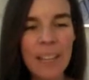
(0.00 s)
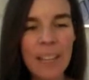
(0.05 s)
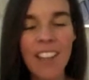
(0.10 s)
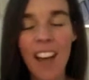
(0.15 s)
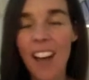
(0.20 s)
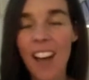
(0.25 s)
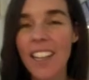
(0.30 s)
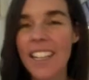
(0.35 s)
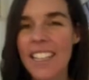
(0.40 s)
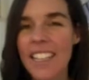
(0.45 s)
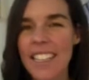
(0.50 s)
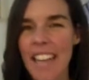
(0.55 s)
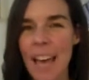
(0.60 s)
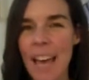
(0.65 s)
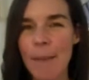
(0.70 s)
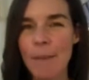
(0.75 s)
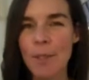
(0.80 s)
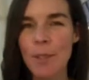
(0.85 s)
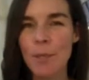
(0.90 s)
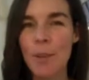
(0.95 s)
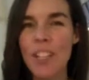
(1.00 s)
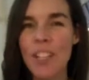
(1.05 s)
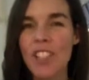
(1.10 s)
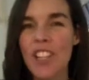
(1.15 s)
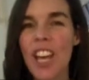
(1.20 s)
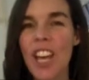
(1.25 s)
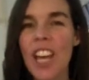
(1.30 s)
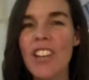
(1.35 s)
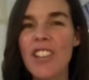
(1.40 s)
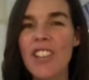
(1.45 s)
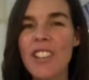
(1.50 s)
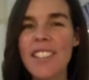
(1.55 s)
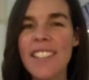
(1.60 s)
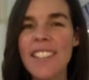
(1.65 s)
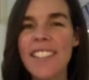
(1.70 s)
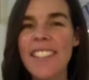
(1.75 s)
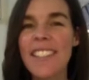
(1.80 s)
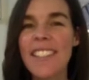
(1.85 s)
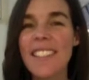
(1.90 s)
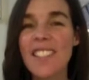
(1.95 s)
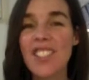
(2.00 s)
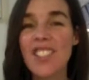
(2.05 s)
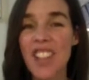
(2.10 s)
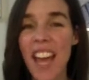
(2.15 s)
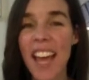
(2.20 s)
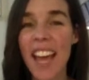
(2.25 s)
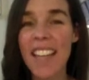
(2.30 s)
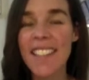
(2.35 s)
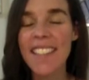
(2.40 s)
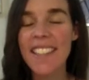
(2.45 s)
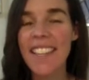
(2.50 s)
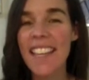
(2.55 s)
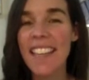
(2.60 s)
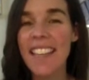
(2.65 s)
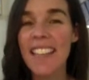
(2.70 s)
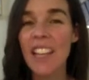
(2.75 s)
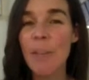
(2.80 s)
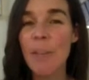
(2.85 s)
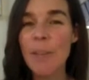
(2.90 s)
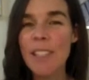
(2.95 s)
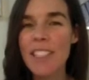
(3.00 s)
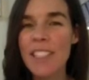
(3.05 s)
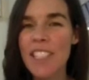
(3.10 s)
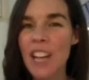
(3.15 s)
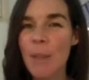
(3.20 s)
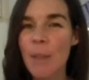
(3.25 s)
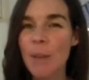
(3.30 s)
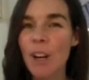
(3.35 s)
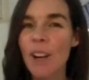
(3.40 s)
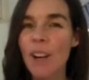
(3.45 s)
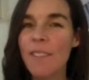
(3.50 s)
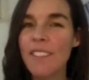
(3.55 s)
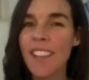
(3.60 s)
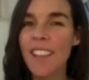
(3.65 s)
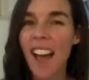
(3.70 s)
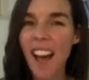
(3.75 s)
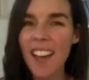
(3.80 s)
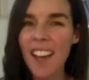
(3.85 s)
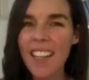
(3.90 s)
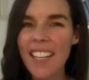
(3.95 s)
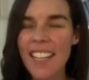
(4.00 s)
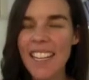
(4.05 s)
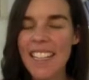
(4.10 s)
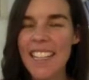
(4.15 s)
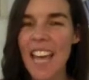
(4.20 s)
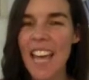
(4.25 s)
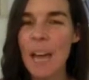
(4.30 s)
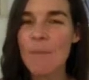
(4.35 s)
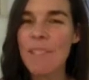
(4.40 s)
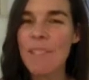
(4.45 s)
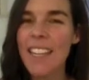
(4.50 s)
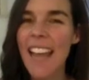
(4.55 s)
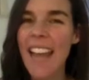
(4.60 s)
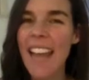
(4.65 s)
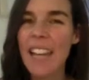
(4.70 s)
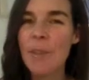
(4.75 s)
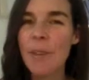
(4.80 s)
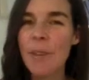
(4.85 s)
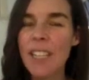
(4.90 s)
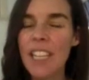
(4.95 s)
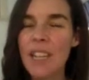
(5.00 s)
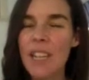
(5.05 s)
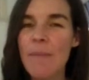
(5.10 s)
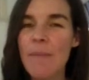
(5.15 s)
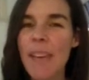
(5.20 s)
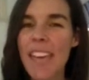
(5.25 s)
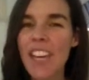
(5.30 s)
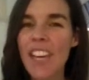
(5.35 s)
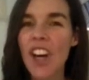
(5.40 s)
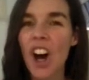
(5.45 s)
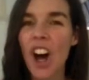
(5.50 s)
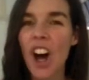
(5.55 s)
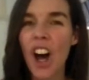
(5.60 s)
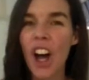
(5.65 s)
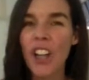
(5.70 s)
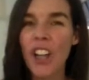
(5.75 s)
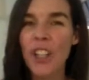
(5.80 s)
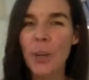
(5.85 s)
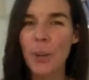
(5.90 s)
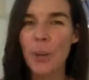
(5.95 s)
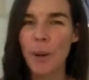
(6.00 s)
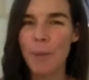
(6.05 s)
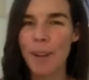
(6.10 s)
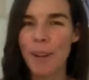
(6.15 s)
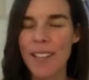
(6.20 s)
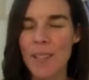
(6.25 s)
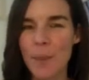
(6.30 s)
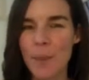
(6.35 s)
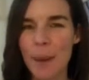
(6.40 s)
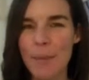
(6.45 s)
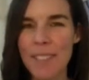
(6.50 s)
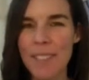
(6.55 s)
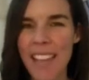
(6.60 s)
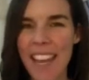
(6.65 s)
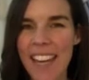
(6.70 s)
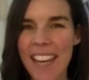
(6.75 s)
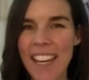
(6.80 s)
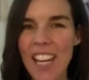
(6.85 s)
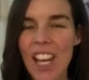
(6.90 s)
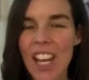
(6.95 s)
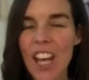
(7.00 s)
Login Attempts, which, just as it suggests, it limits the number of login attempts that anyone can make on your WordPress website.